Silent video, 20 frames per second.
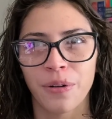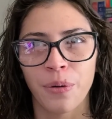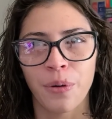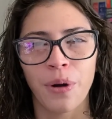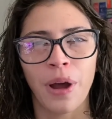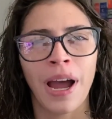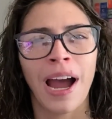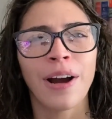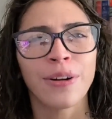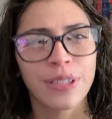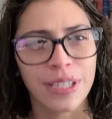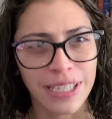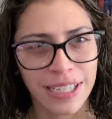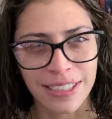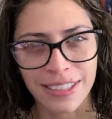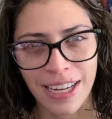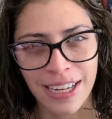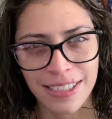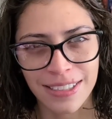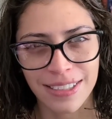how did it
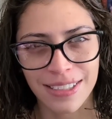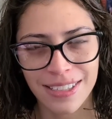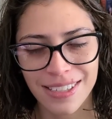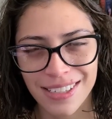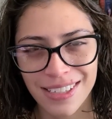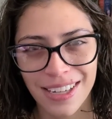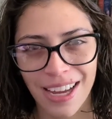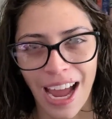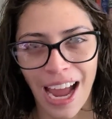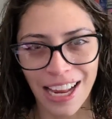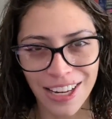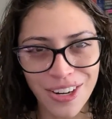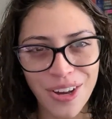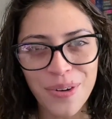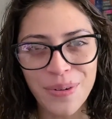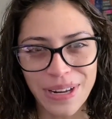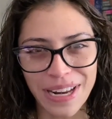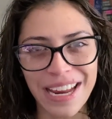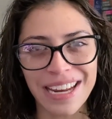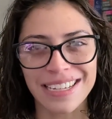end? I know
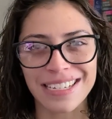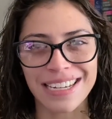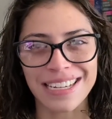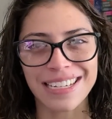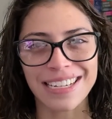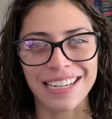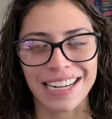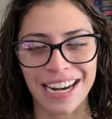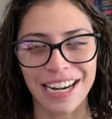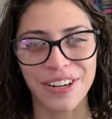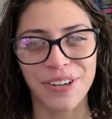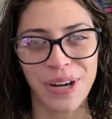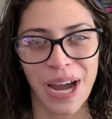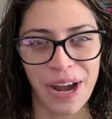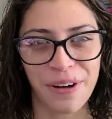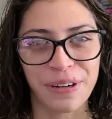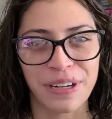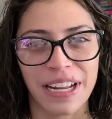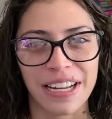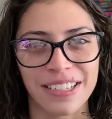it ended, and I know
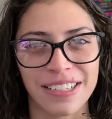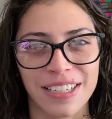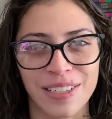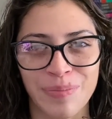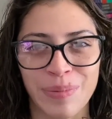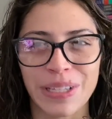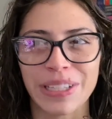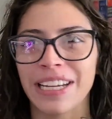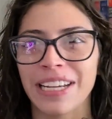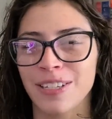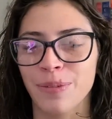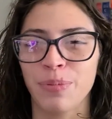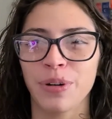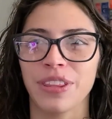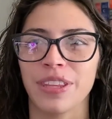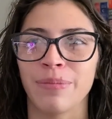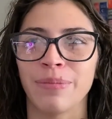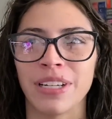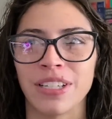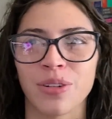how it ended, but like to put
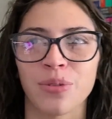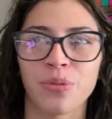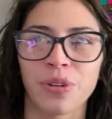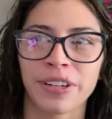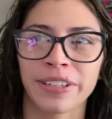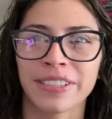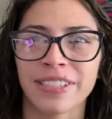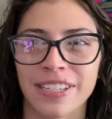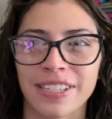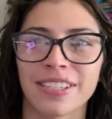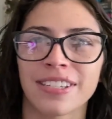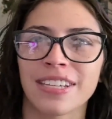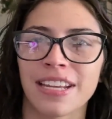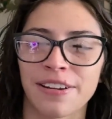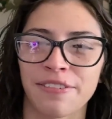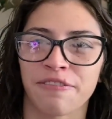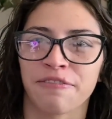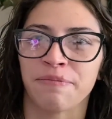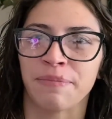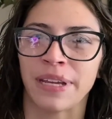them into words
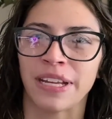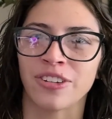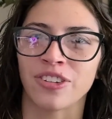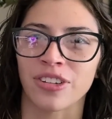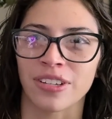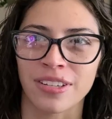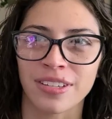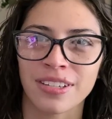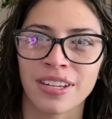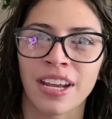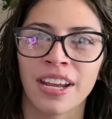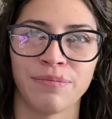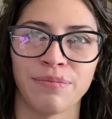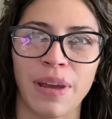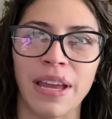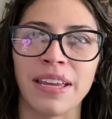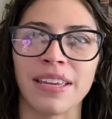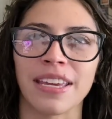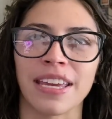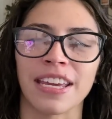instead of me just
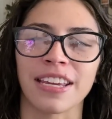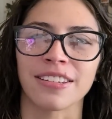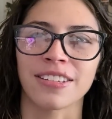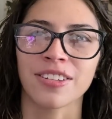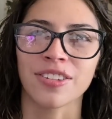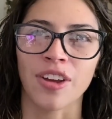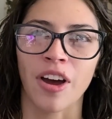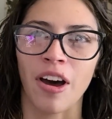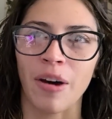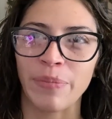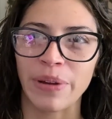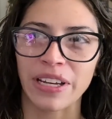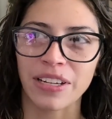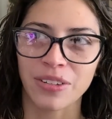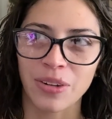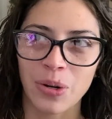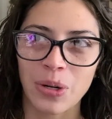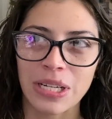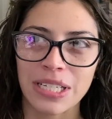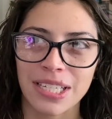making sobbing
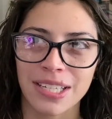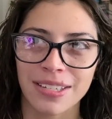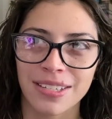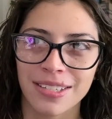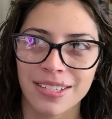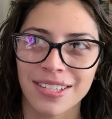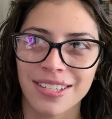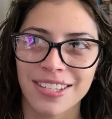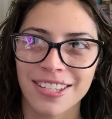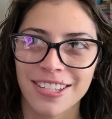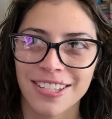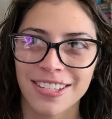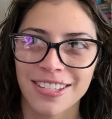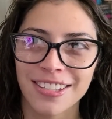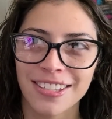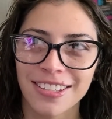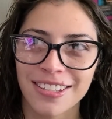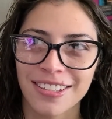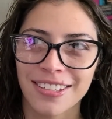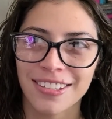
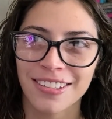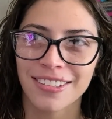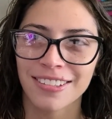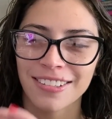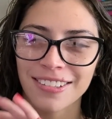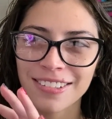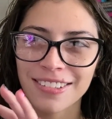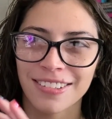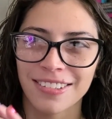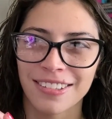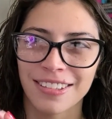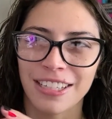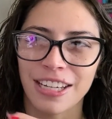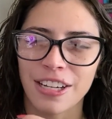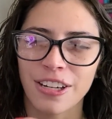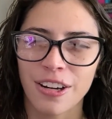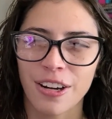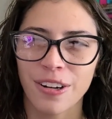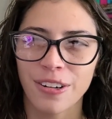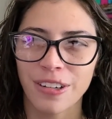noises,
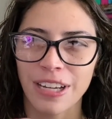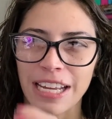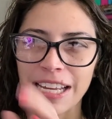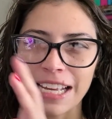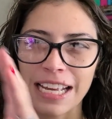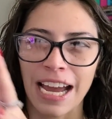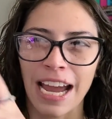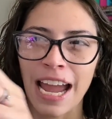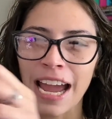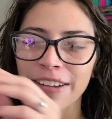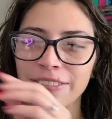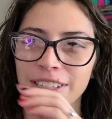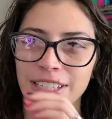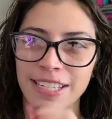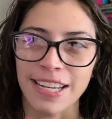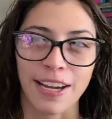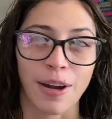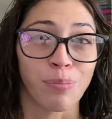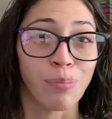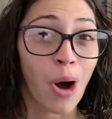I have to
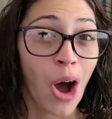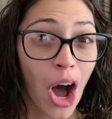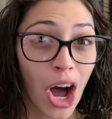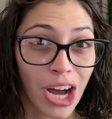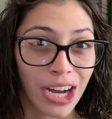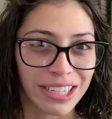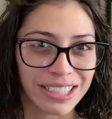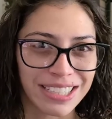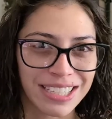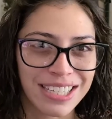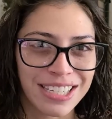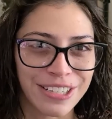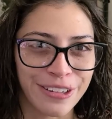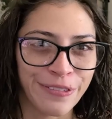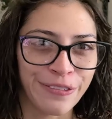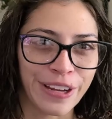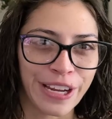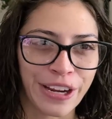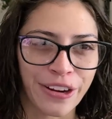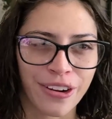take a pause to
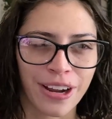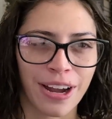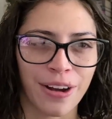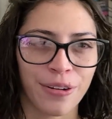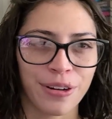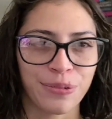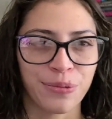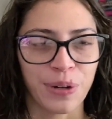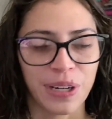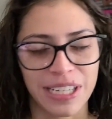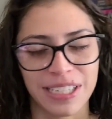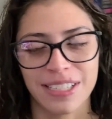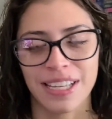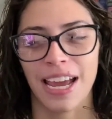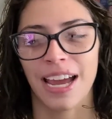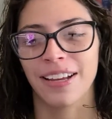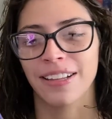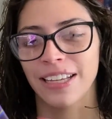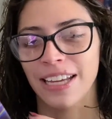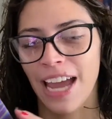figure out what
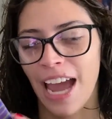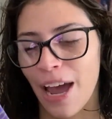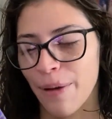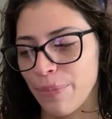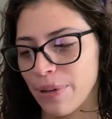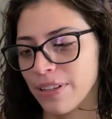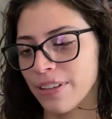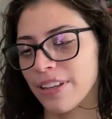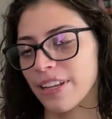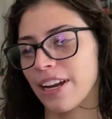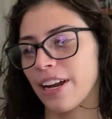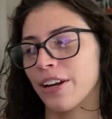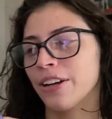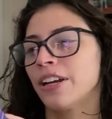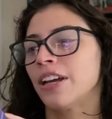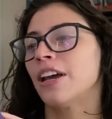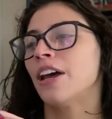exactly happened there.